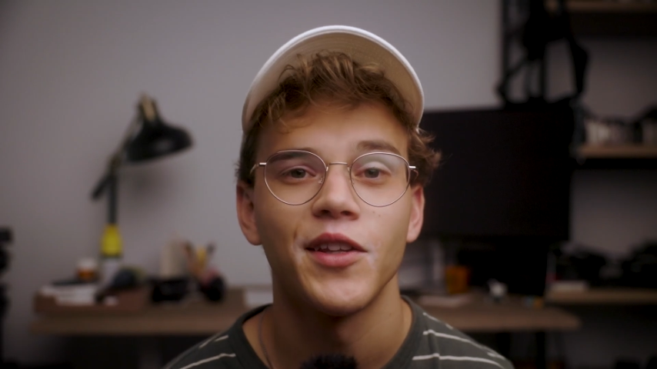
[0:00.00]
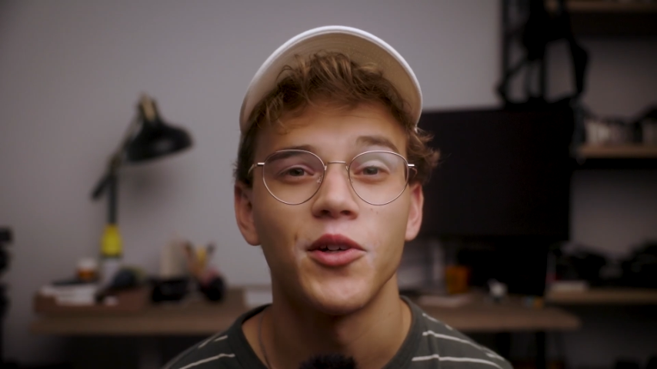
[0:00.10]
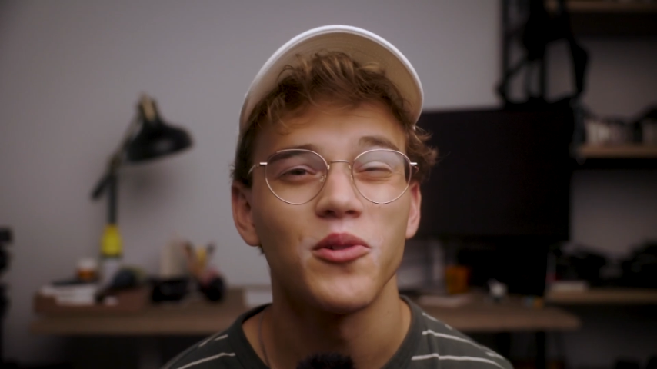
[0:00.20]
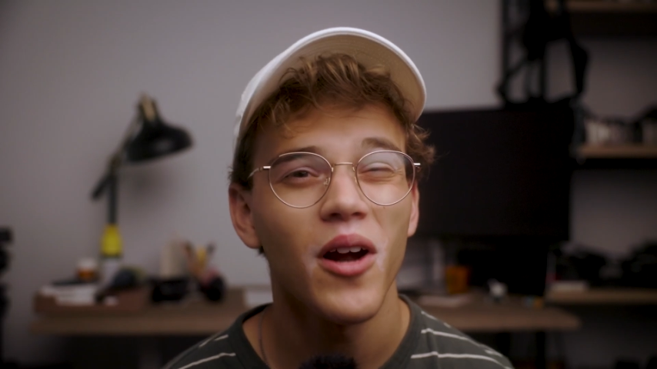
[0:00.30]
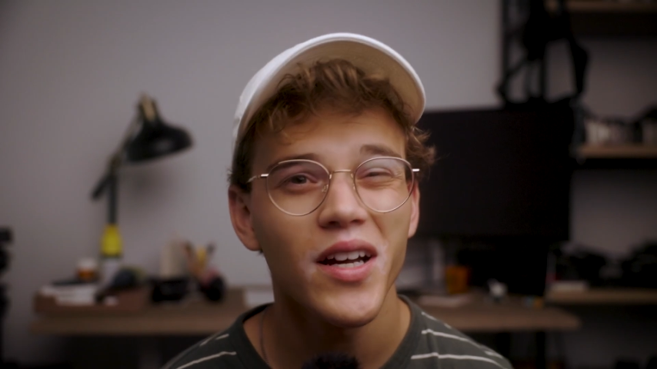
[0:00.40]

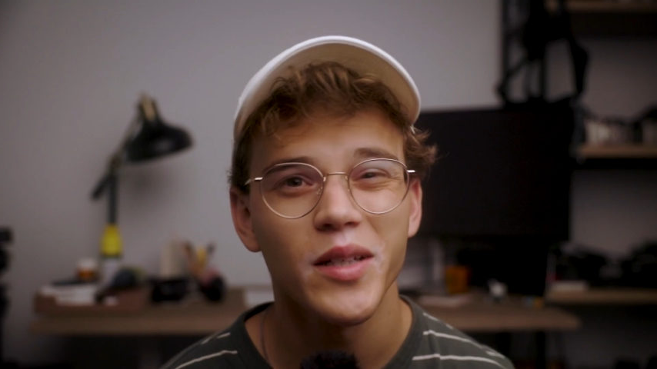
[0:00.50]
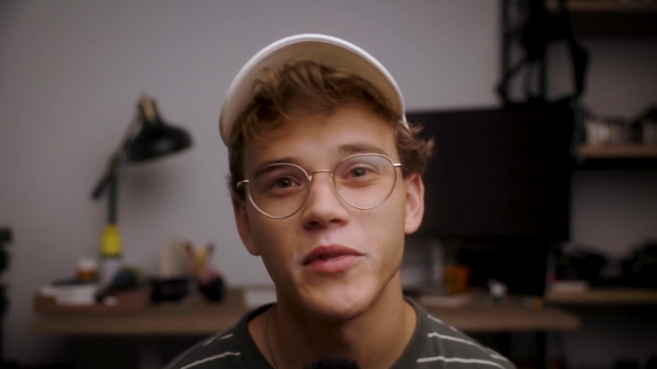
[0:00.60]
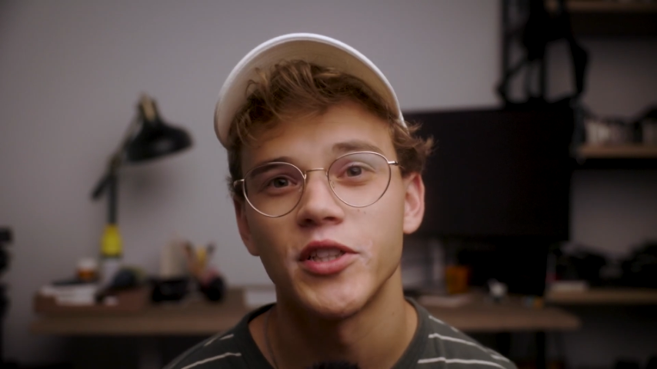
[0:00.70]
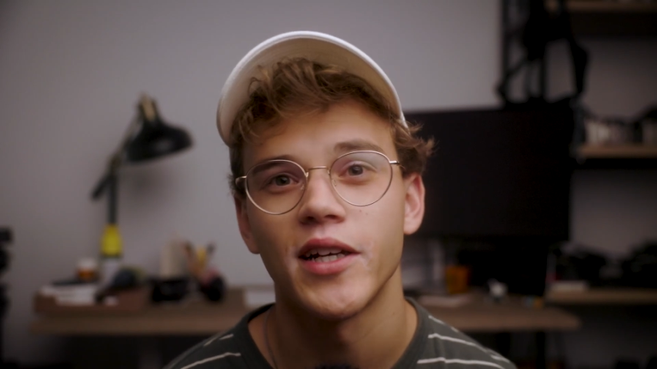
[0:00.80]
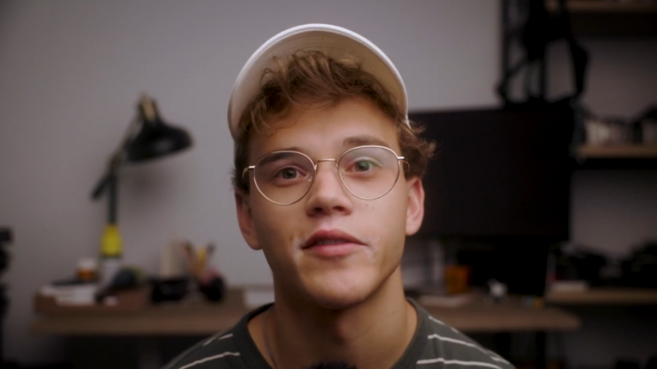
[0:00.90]
The RAW
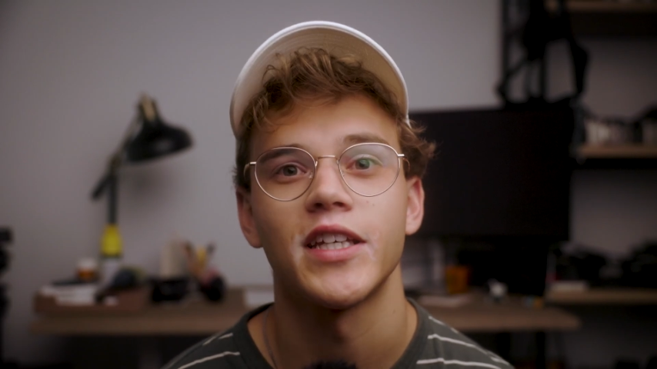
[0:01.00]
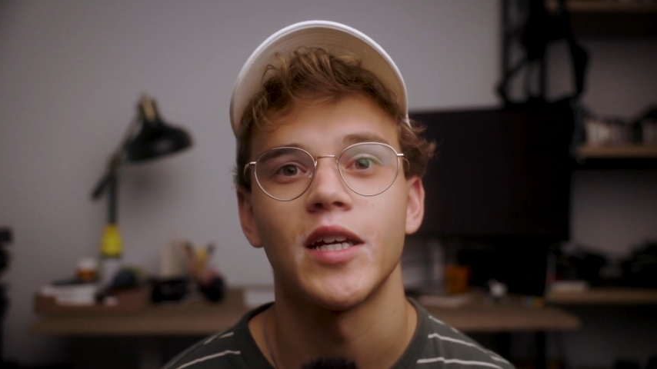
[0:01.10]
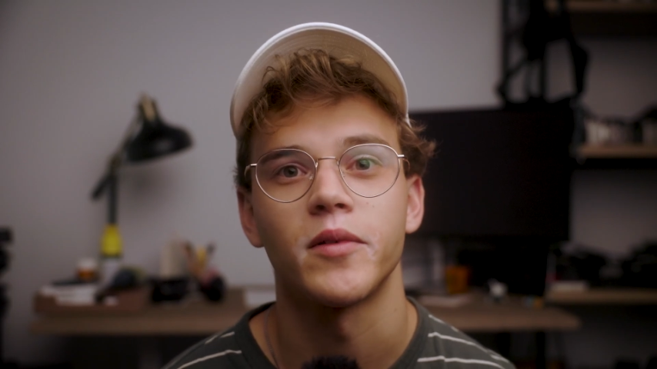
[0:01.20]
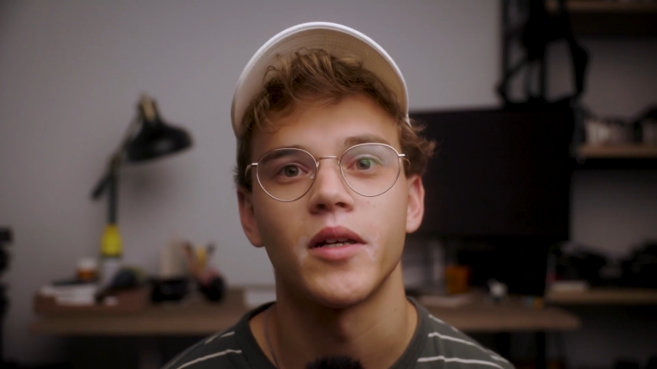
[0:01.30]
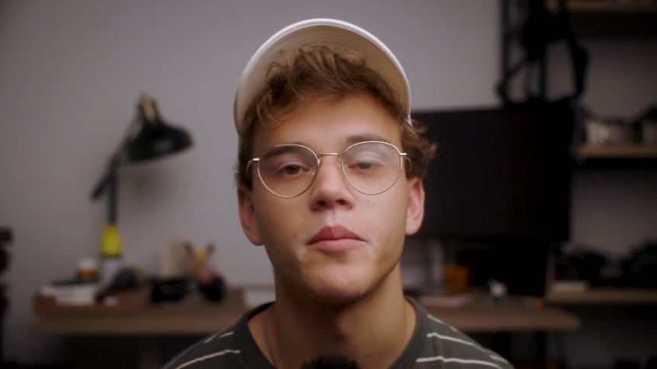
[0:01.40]
image out of
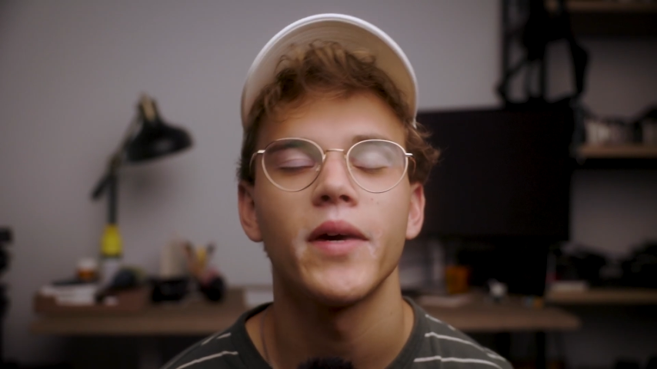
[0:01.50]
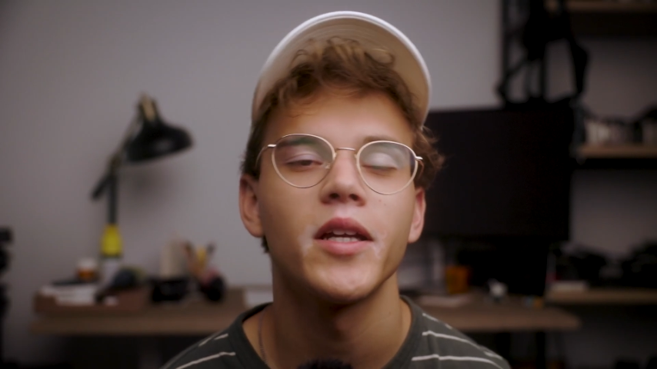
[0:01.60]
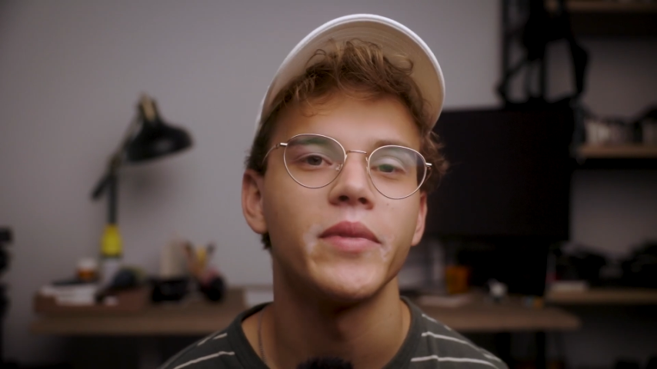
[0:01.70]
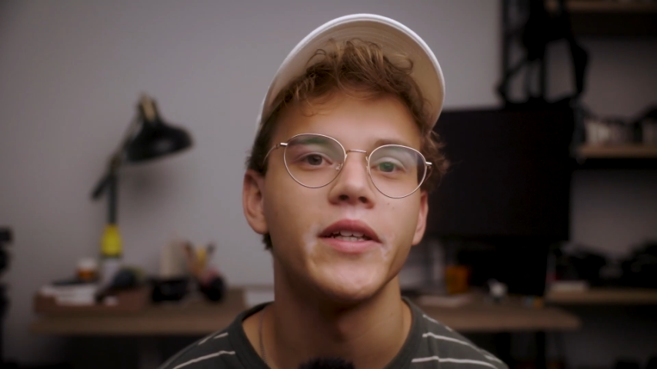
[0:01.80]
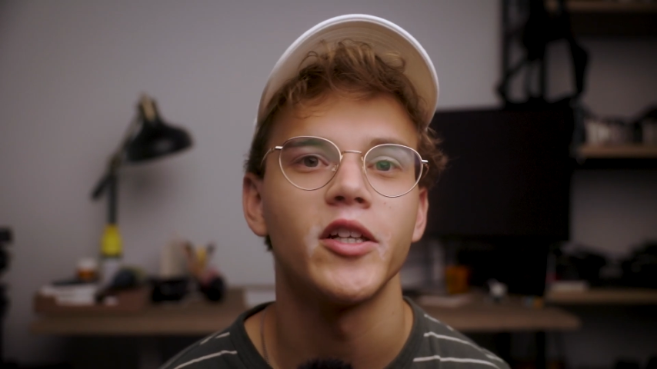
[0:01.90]
camera might
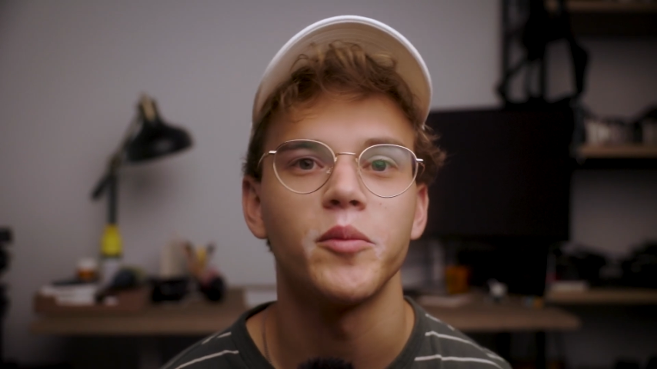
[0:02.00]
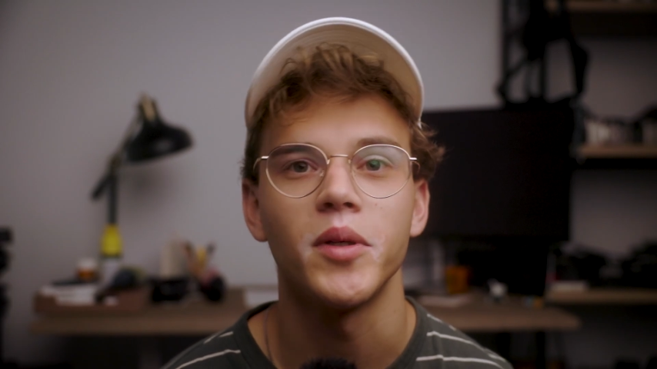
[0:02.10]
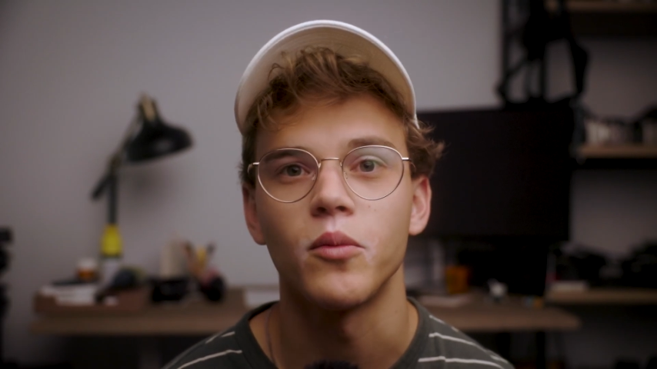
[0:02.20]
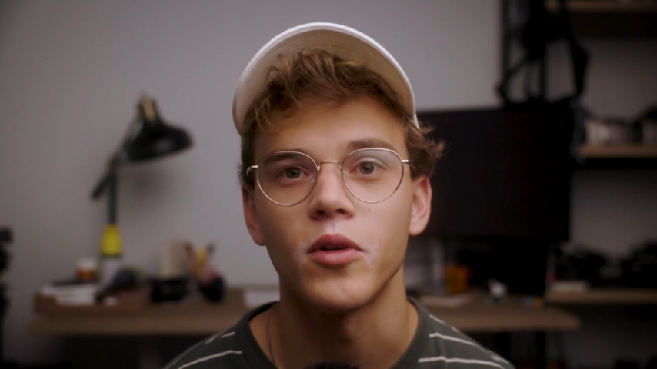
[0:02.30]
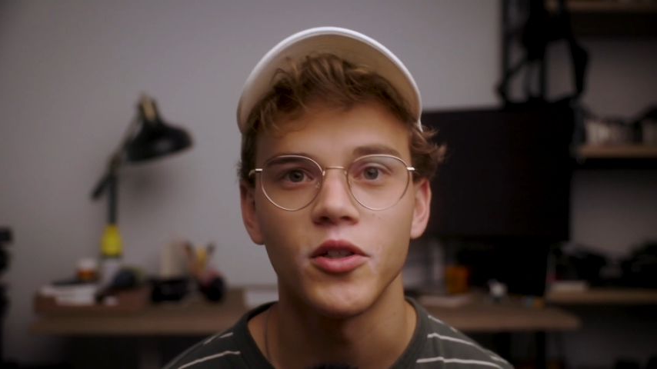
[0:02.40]
appear to be
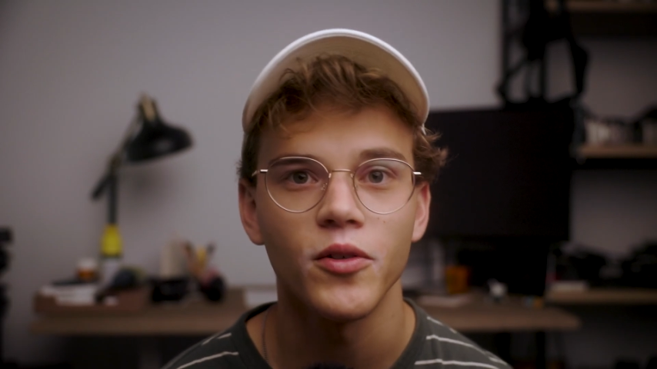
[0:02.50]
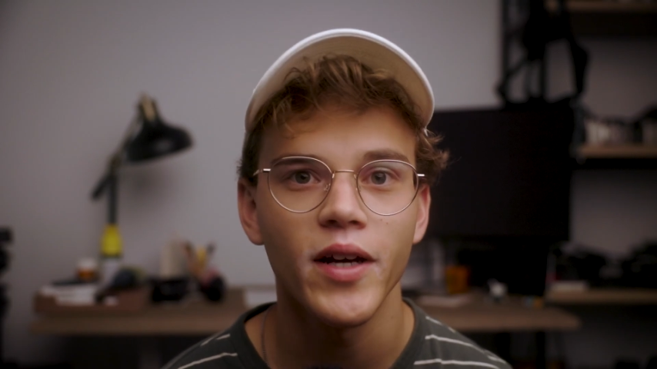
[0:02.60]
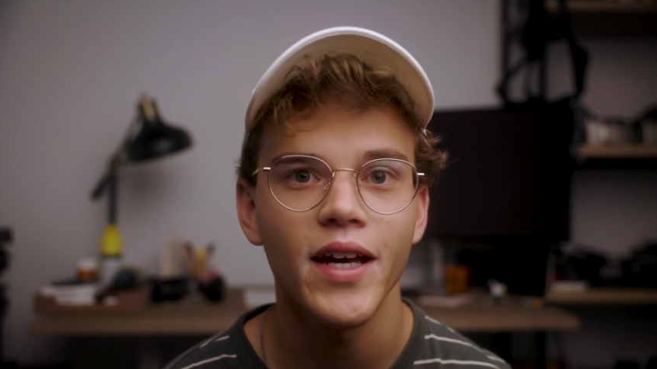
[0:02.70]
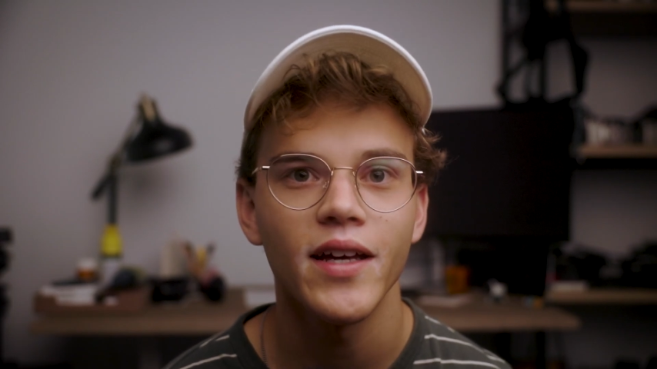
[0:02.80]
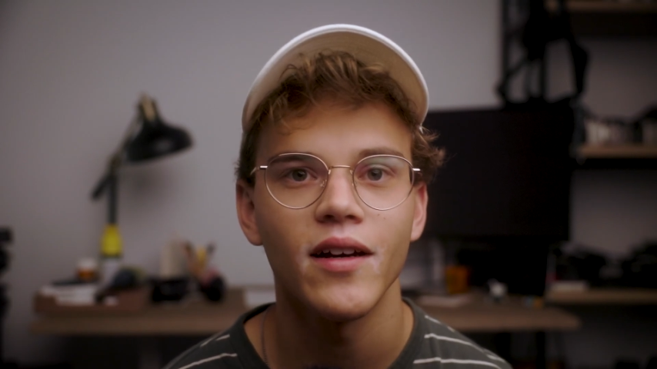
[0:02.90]
more gray,